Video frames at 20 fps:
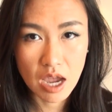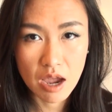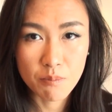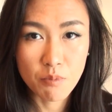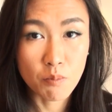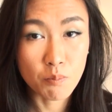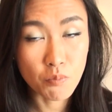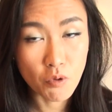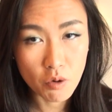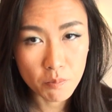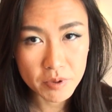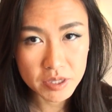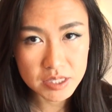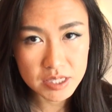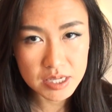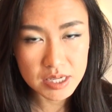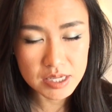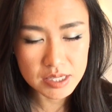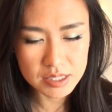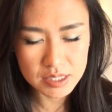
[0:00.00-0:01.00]
type of
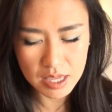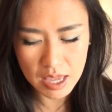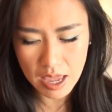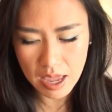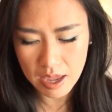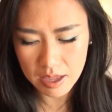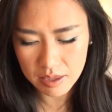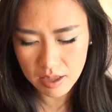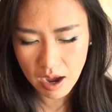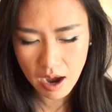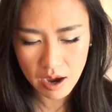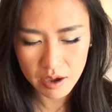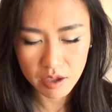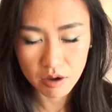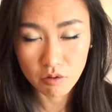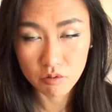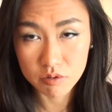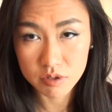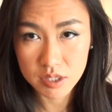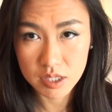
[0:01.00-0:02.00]
properties and a
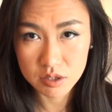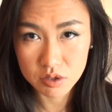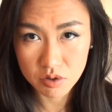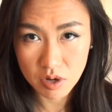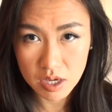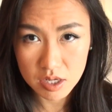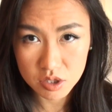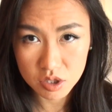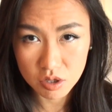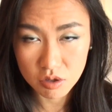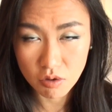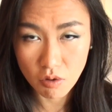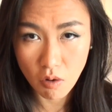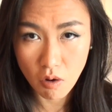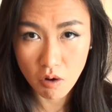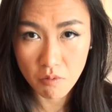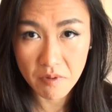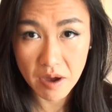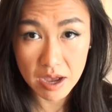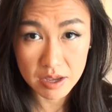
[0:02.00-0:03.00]
higher concentration
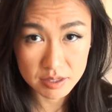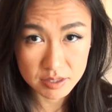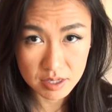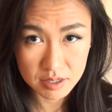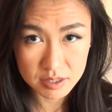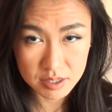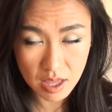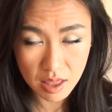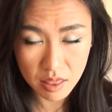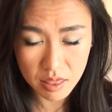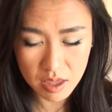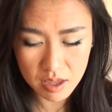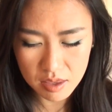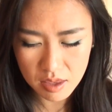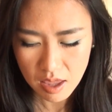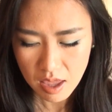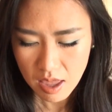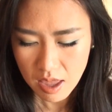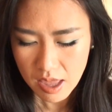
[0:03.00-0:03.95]
of astaxanthin,